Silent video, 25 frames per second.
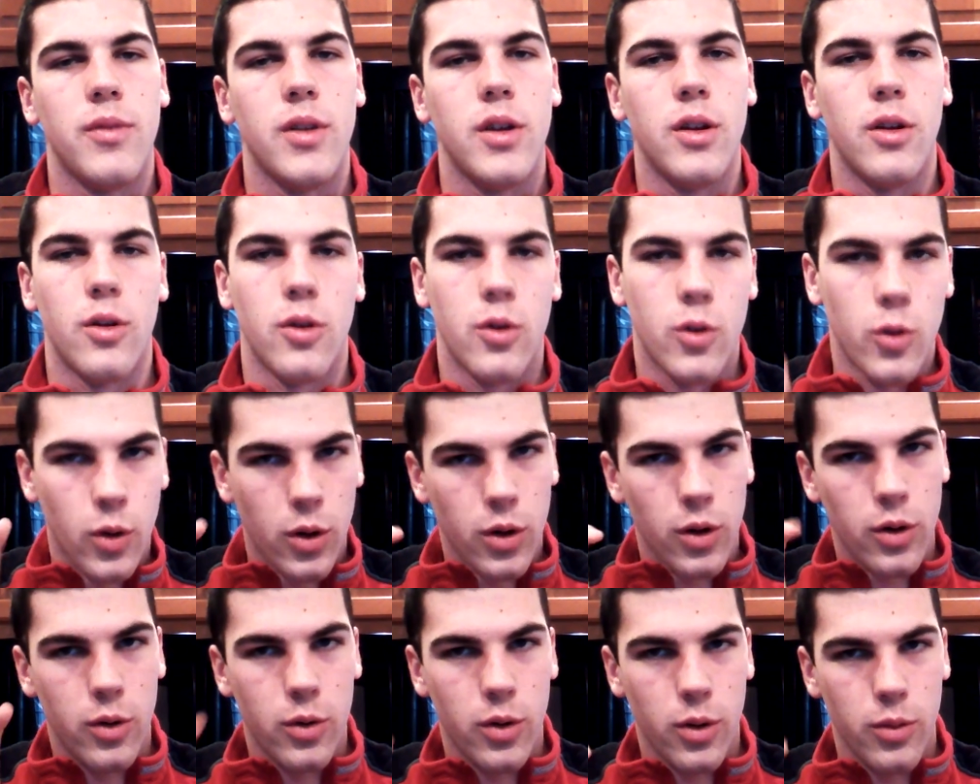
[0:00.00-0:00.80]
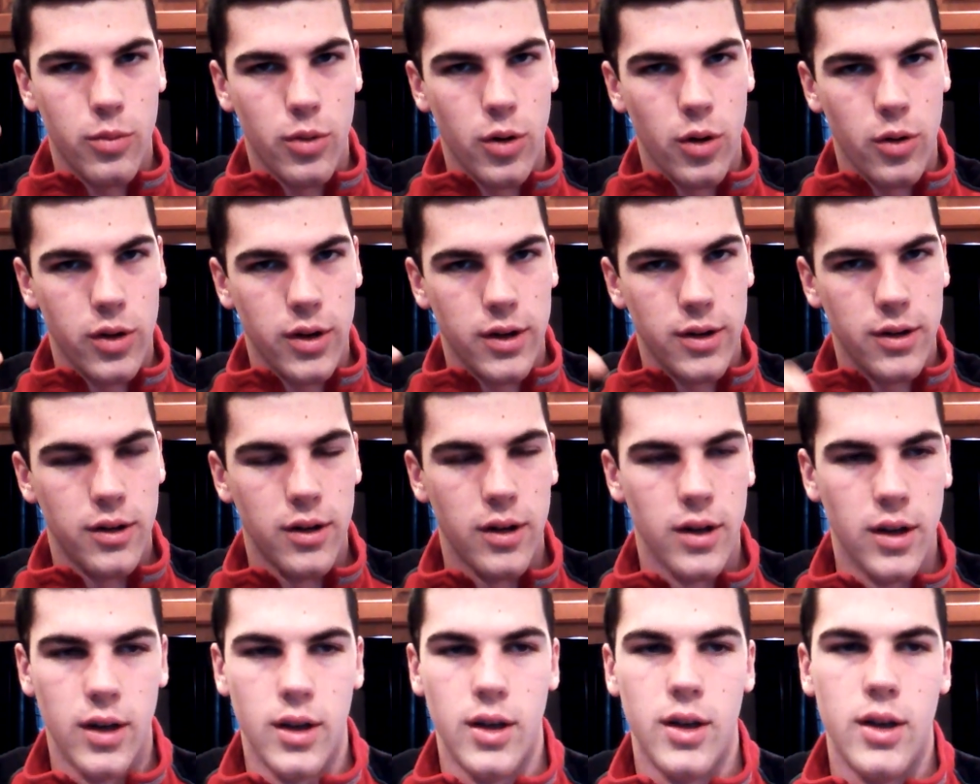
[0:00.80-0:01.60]
Quote unquote broken.
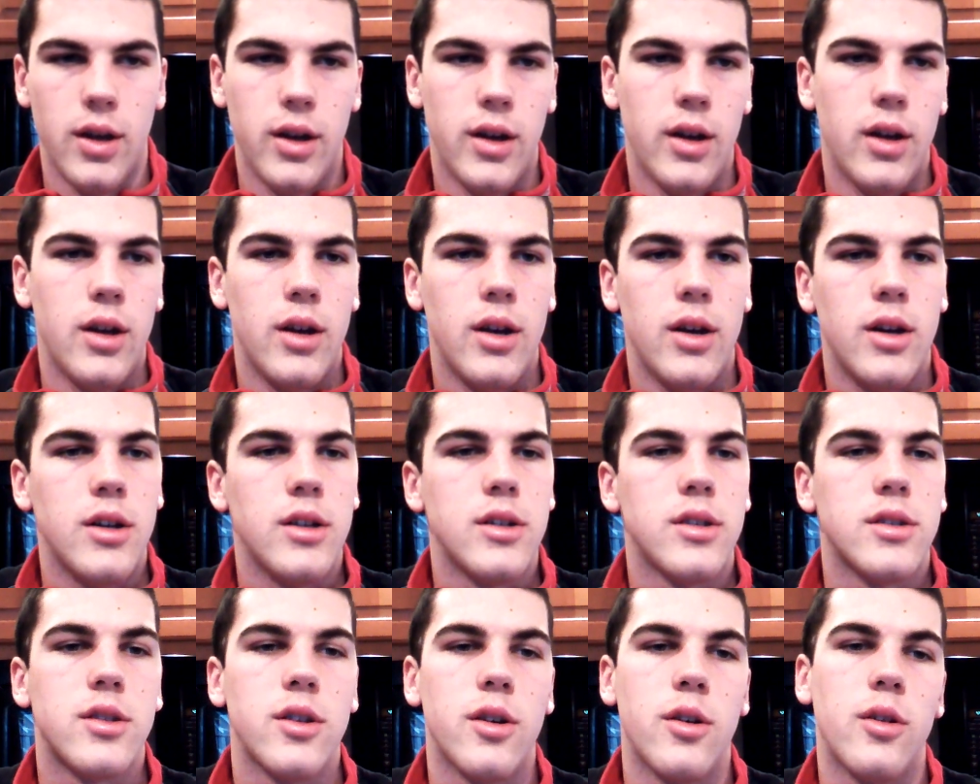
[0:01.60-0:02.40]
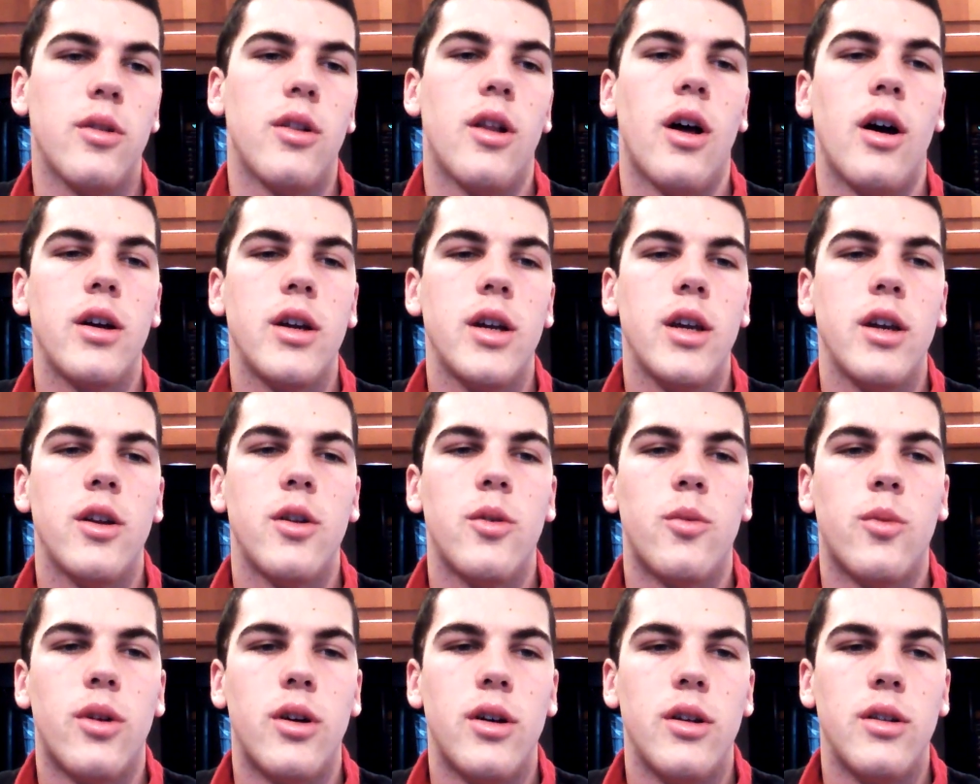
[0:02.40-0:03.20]
So Laggia to
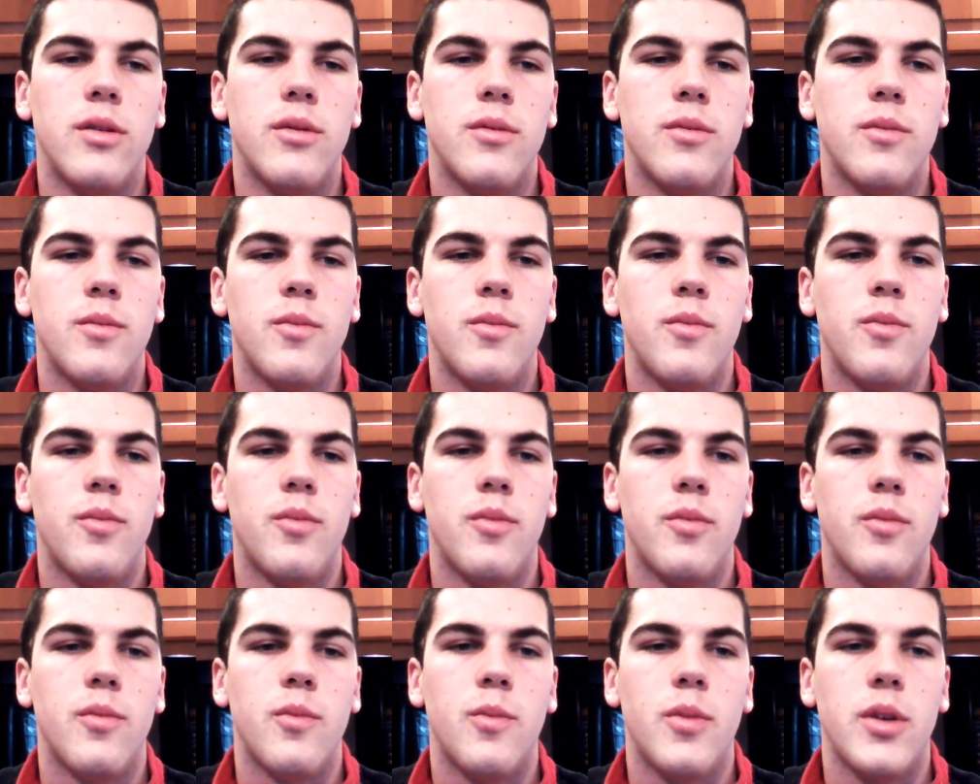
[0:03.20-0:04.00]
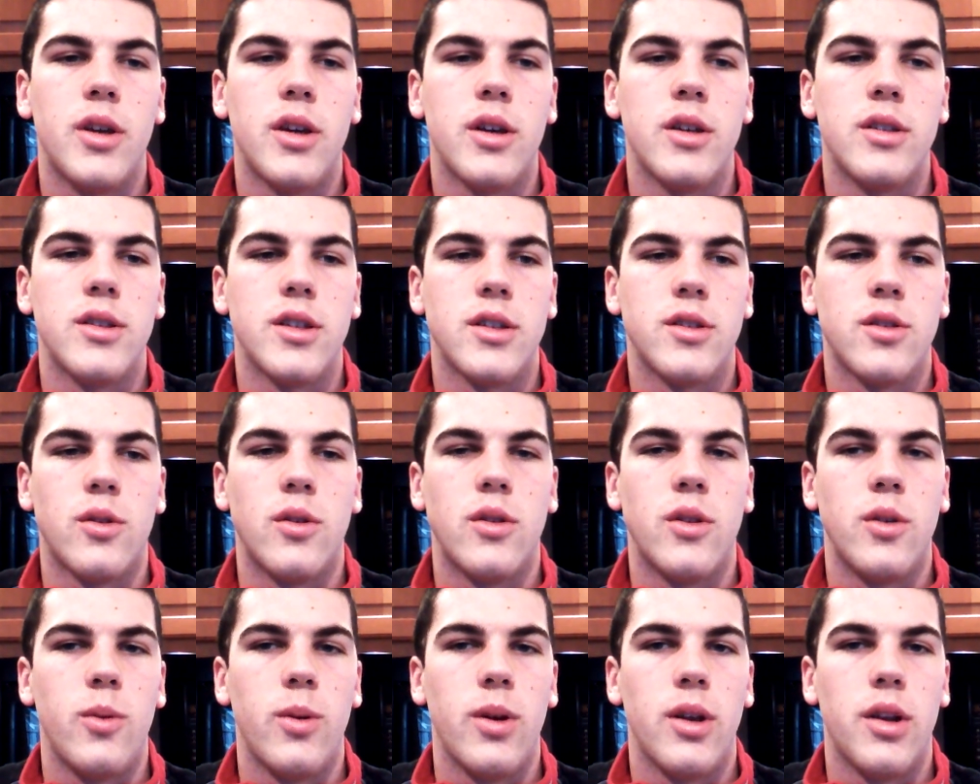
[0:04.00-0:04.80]
1 because that's the only
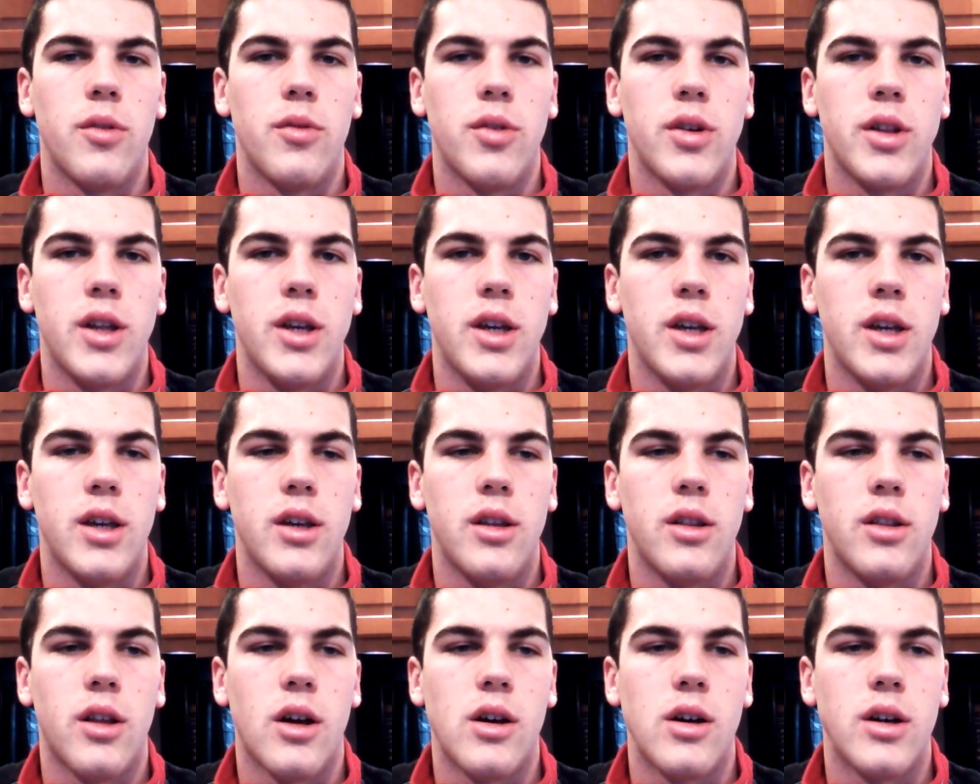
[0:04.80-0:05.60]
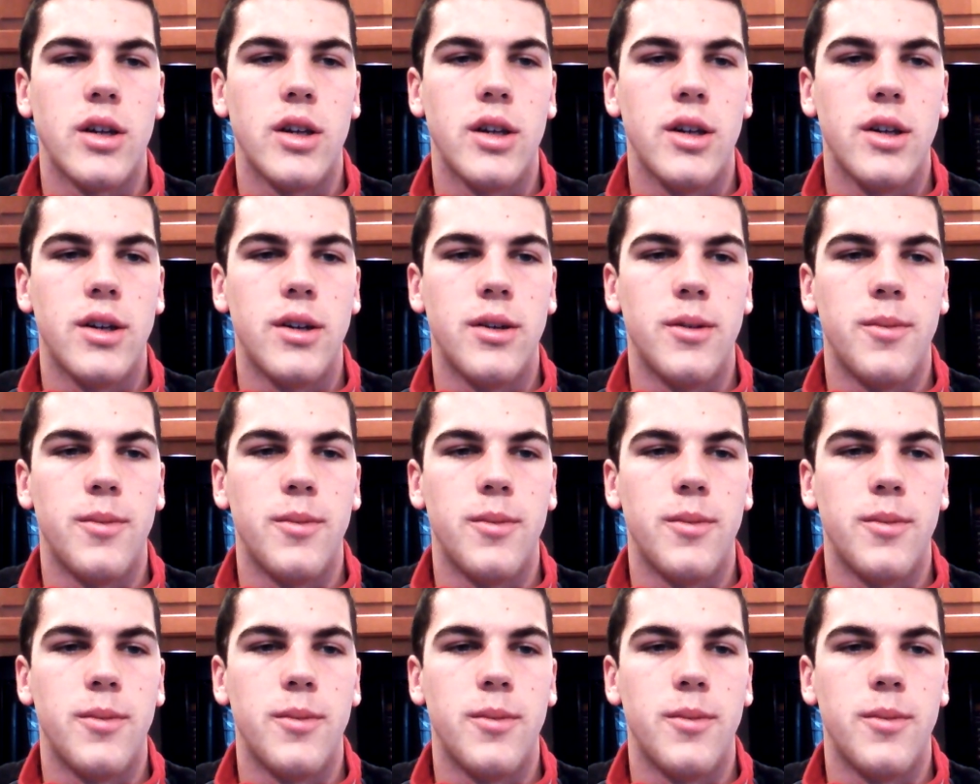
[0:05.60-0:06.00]
way to really hit Laggia.